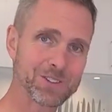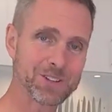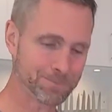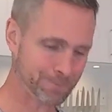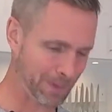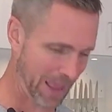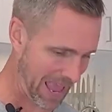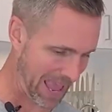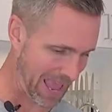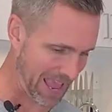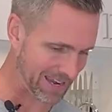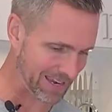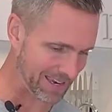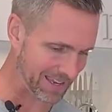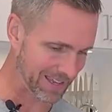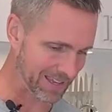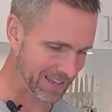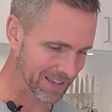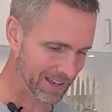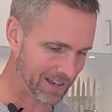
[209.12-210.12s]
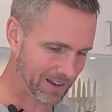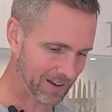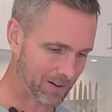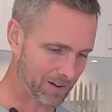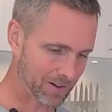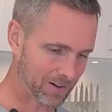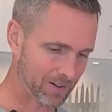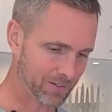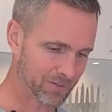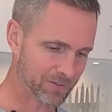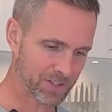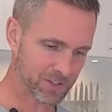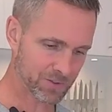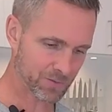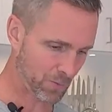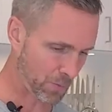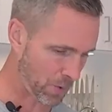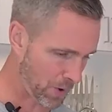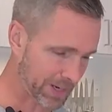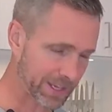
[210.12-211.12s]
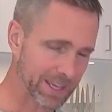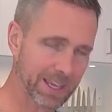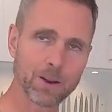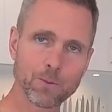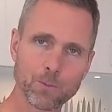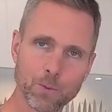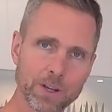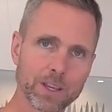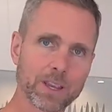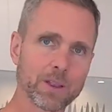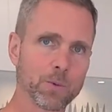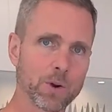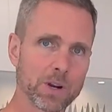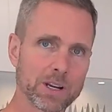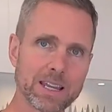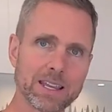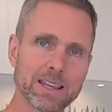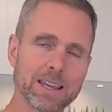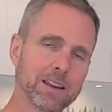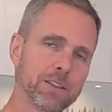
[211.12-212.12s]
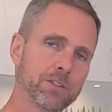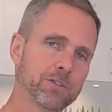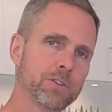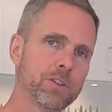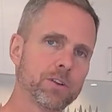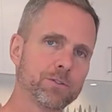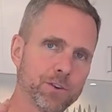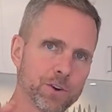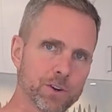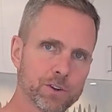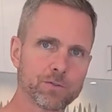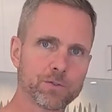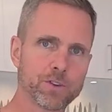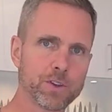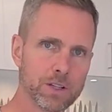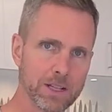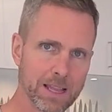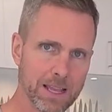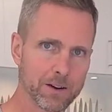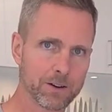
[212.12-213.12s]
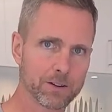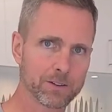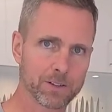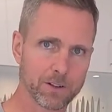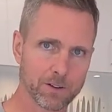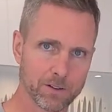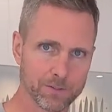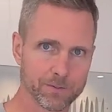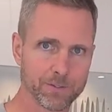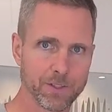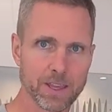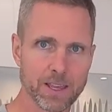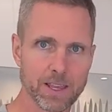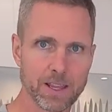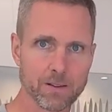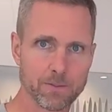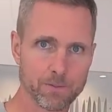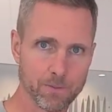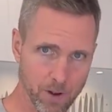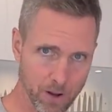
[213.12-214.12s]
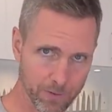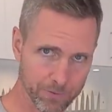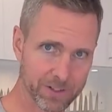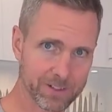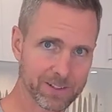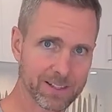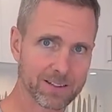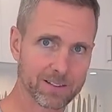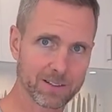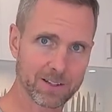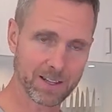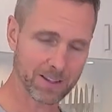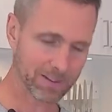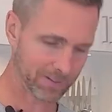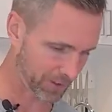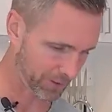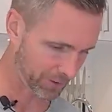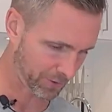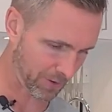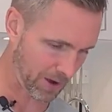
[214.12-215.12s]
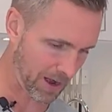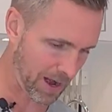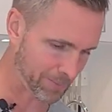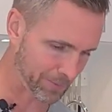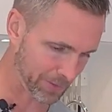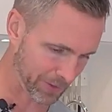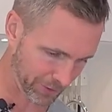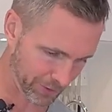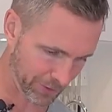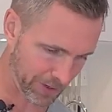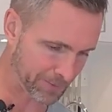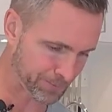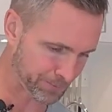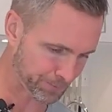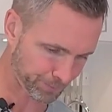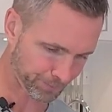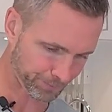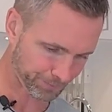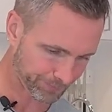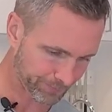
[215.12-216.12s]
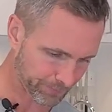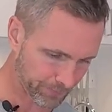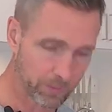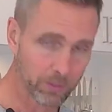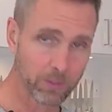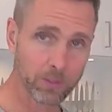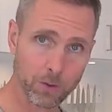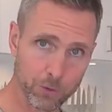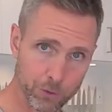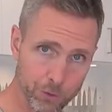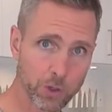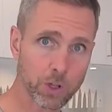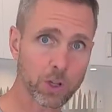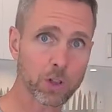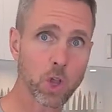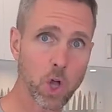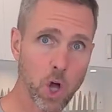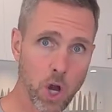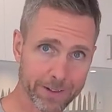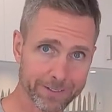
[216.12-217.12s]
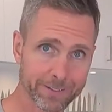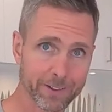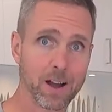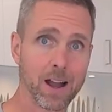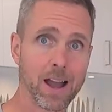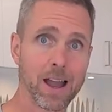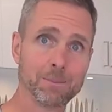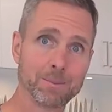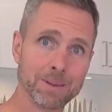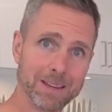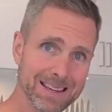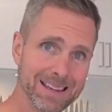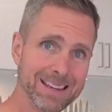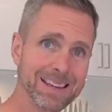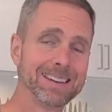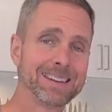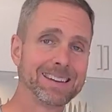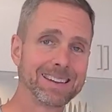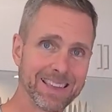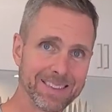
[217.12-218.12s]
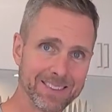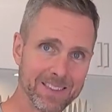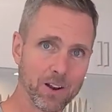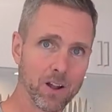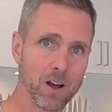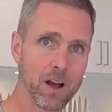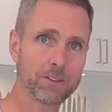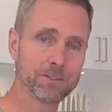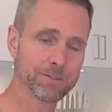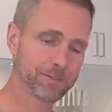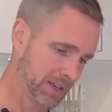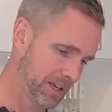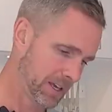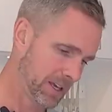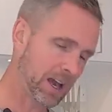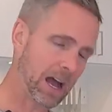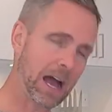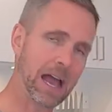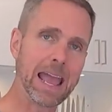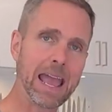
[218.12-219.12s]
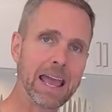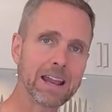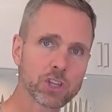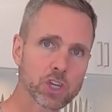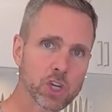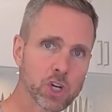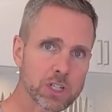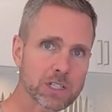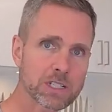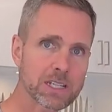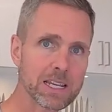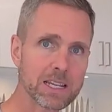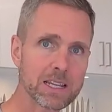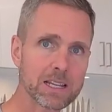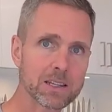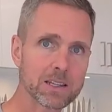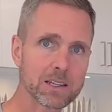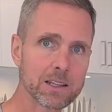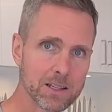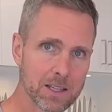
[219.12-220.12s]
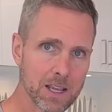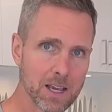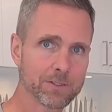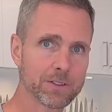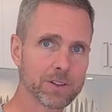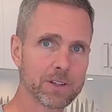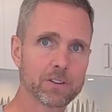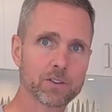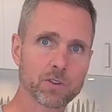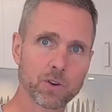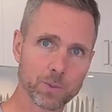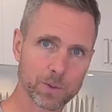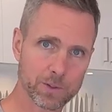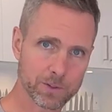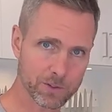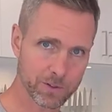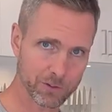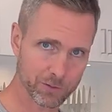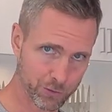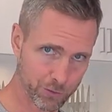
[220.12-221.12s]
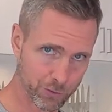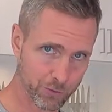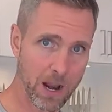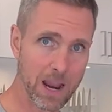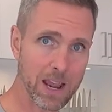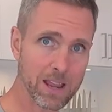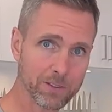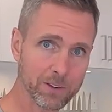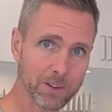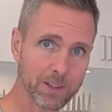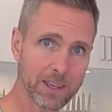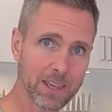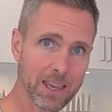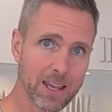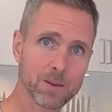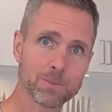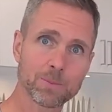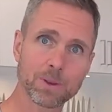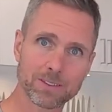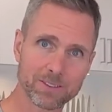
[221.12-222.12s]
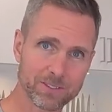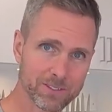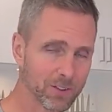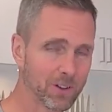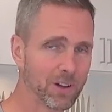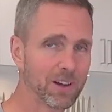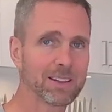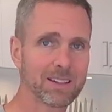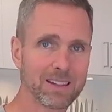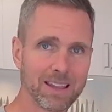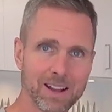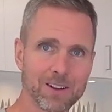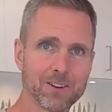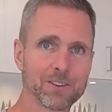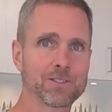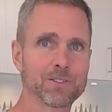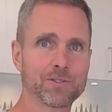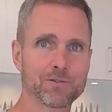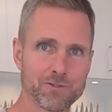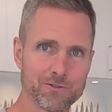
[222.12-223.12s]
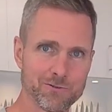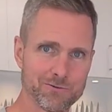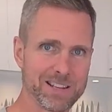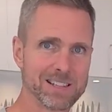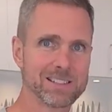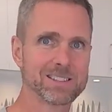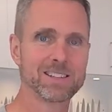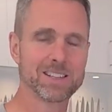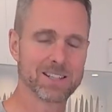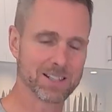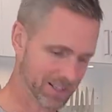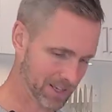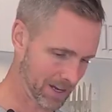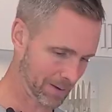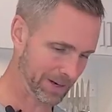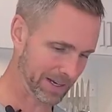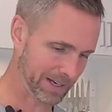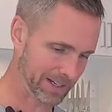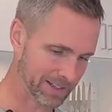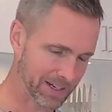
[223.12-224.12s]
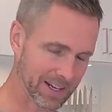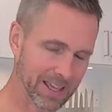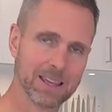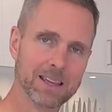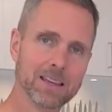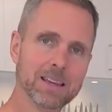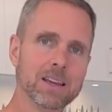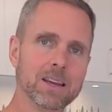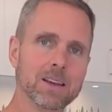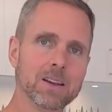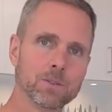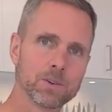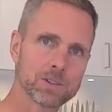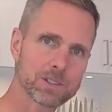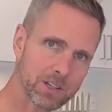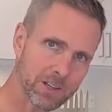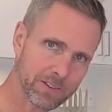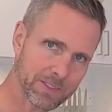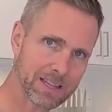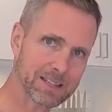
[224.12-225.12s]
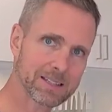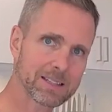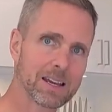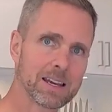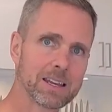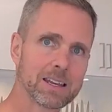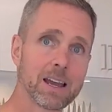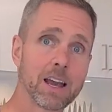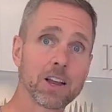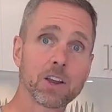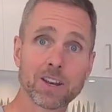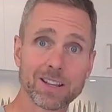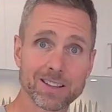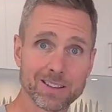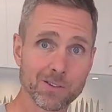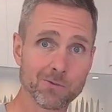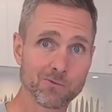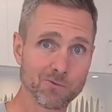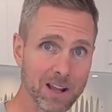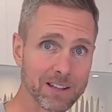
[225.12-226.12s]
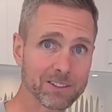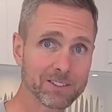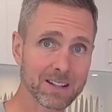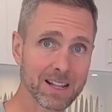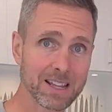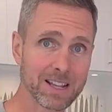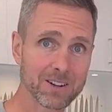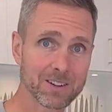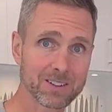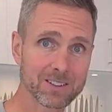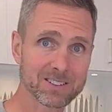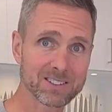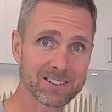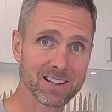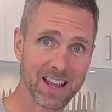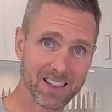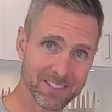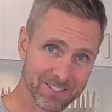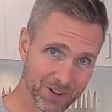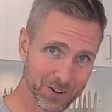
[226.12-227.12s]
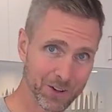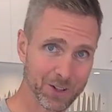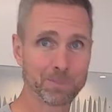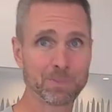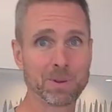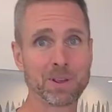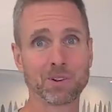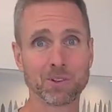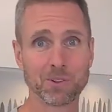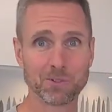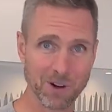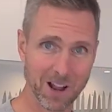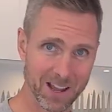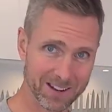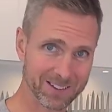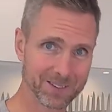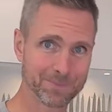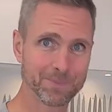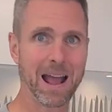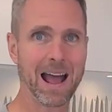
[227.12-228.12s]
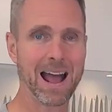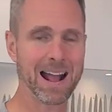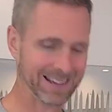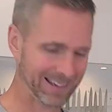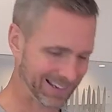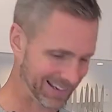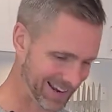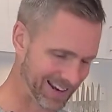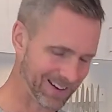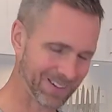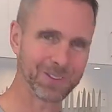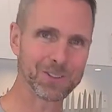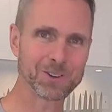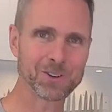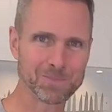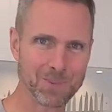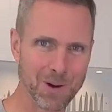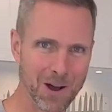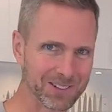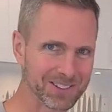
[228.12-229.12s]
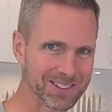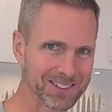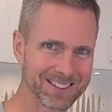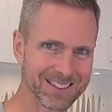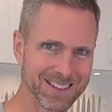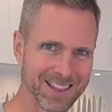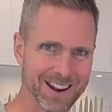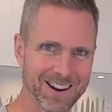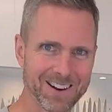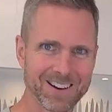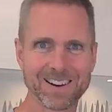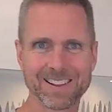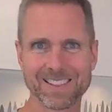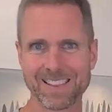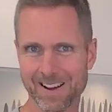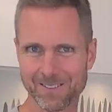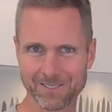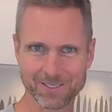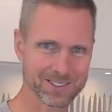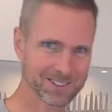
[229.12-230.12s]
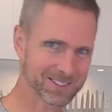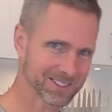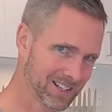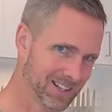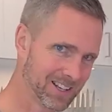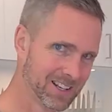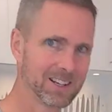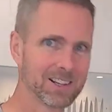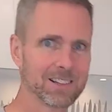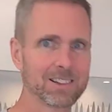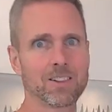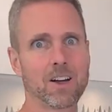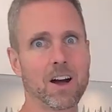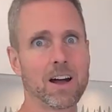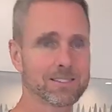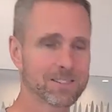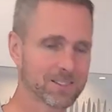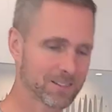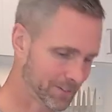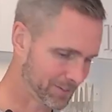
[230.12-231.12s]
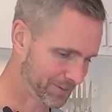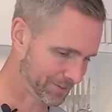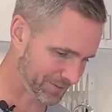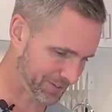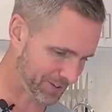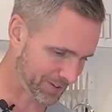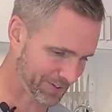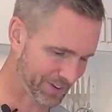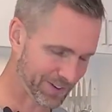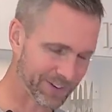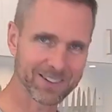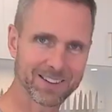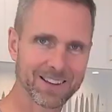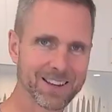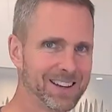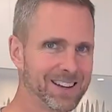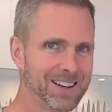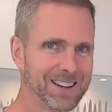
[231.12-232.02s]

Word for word: on this pan of just working and working and working, getting through the first few layers of the, of the seasoning and the grime and the grit. It took a lot of time to get that off. I had cooked it in the oven, so it was as dry as I could get it, but it still had layers of greasy and gumminess in it. Once I got that done, I got into the rust layers and started to peel the rust back and all the deposits in there, and that was lots of different